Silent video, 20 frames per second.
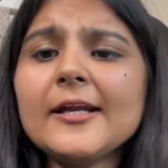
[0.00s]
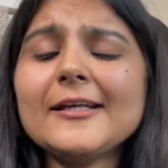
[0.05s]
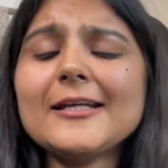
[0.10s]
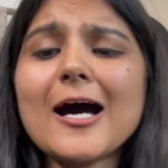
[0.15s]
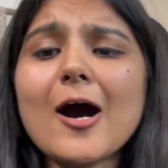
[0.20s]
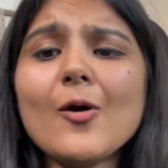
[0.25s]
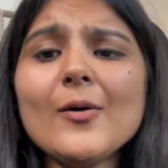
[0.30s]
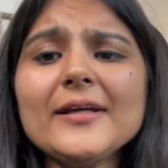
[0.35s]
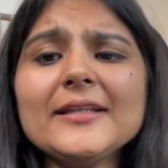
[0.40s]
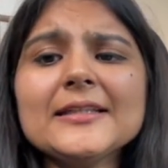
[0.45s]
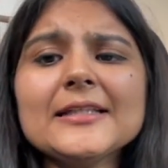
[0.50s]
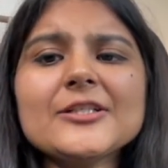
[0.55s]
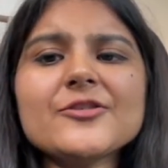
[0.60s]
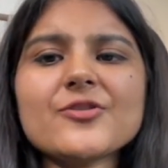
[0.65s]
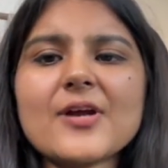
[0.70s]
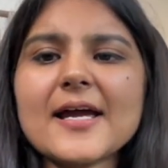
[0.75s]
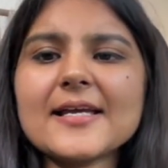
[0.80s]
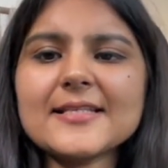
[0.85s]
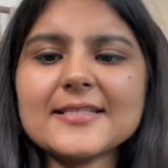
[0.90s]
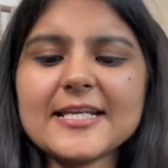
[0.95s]
Now in the
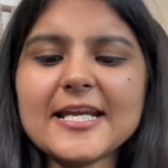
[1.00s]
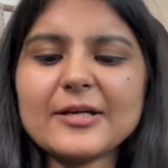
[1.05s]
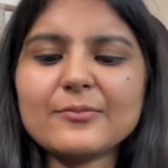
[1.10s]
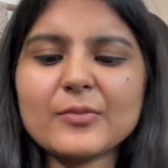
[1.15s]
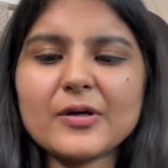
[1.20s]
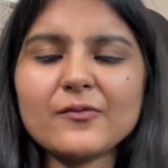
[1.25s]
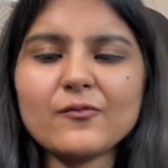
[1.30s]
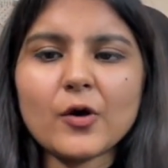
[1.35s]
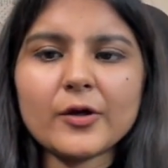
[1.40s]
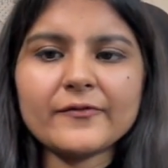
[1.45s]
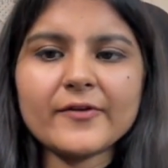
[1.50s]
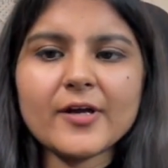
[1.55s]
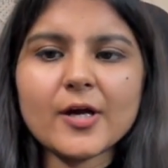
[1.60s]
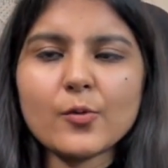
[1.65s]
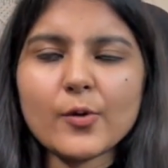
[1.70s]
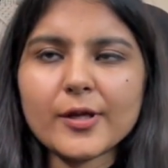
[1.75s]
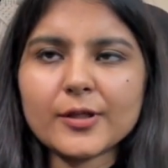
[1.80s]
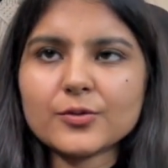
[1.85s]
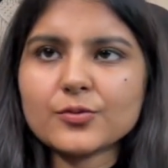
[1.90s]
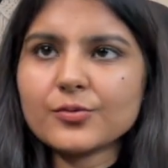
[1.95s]
try statement, what we are
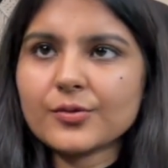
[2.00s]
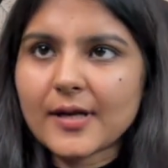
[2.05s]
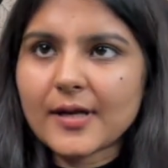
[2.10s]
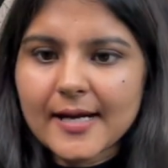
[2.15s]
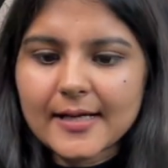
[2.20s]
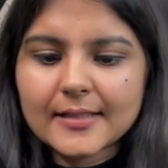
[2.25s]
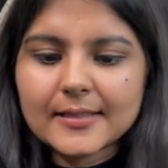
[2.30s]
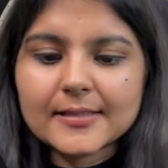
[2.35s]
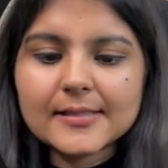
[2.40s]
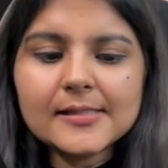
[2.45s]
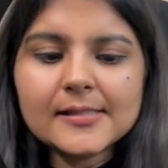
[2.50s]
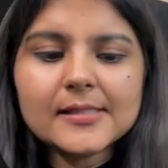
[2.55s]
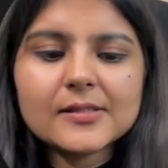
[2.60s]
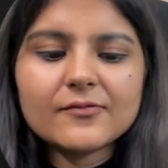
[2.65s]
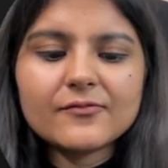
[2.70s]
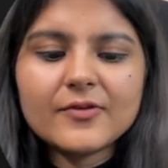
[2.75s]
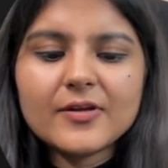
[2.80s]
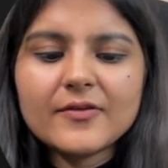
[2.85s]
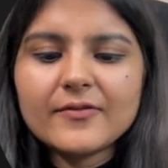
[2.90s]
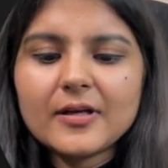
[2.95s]
going to write
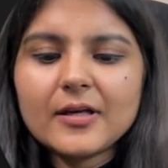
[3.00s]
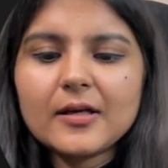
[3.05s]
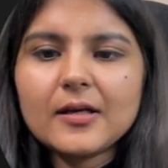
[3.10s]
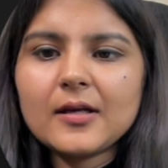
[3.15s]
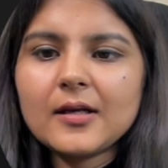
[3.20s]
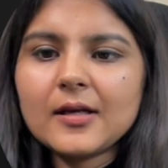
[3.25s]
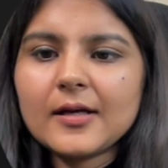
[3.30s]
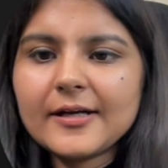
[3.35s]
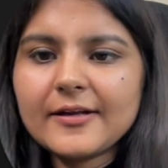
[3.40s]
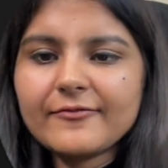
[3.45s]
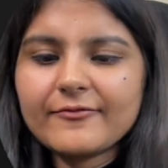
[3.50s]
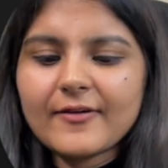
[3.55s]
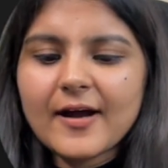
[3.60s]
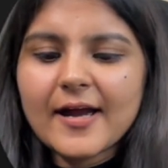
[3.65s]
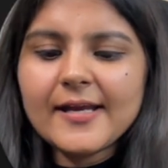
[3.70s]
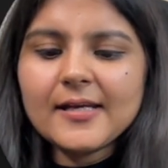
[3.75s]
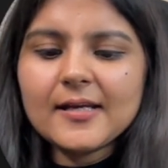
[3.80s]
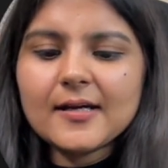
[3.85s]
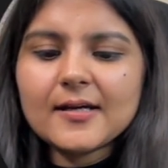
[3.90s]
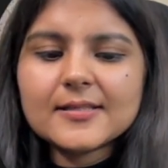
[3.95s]
is, we will
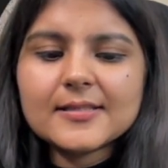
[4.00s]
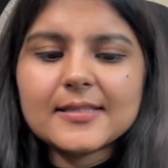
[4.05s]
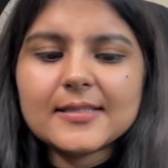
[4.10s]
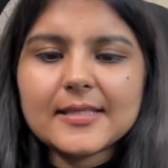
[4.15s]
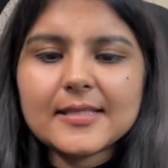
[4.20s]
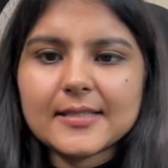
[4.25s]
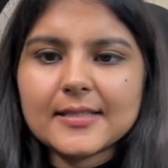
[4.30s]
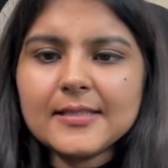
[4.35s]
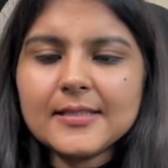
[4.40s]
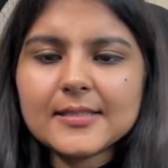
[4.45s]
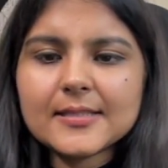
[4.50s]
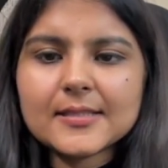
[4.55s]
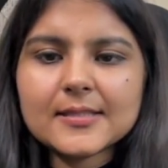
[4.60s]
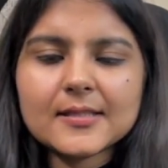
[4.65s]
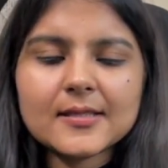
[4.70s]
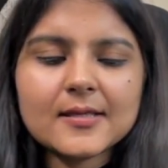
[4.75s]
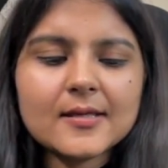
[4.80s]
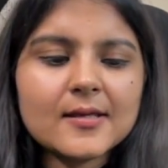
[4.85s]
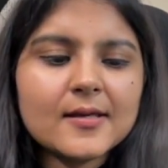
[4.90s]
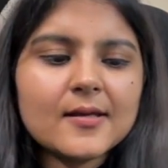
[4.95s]
define a series,